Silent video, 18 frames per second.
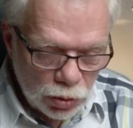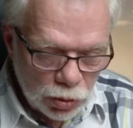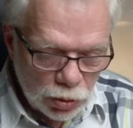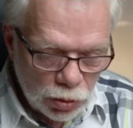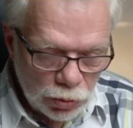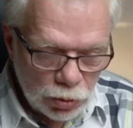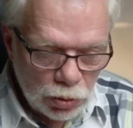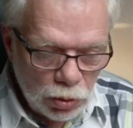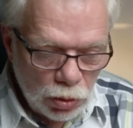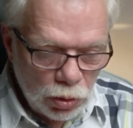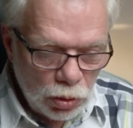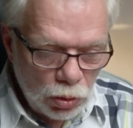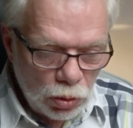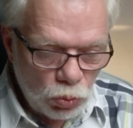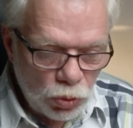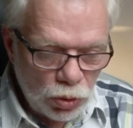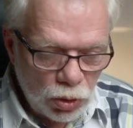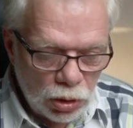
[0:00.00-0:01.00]
We have
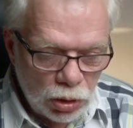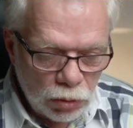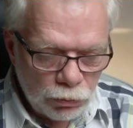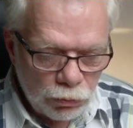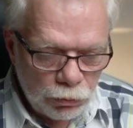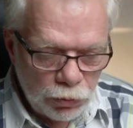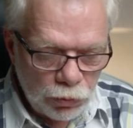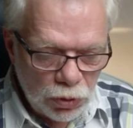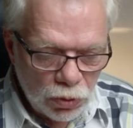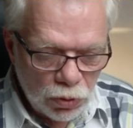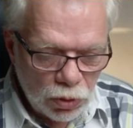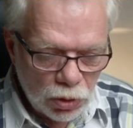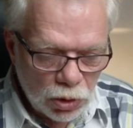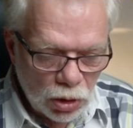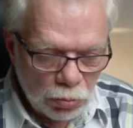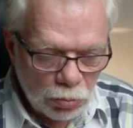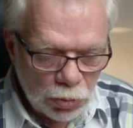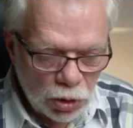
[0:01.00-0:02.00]
here the
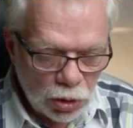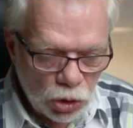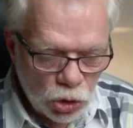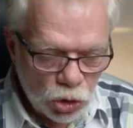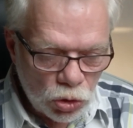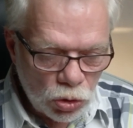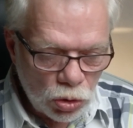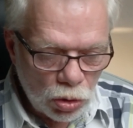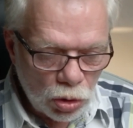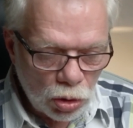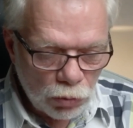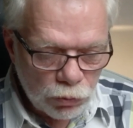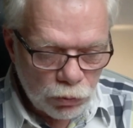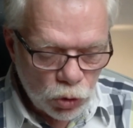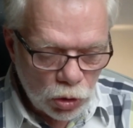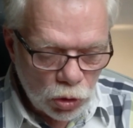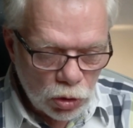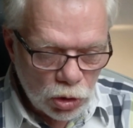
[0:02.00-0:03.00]
combination of shutter
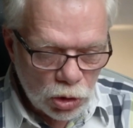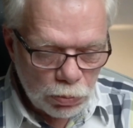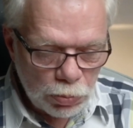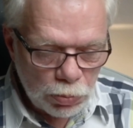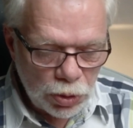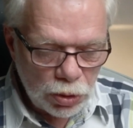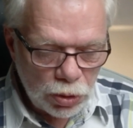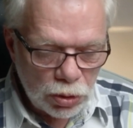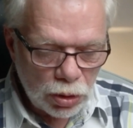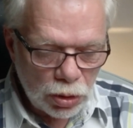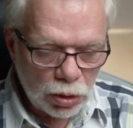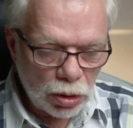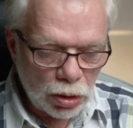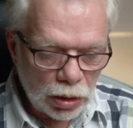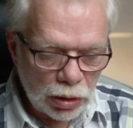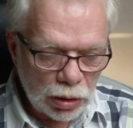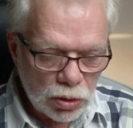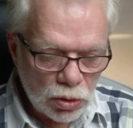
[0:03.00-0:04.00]
speed and ISO.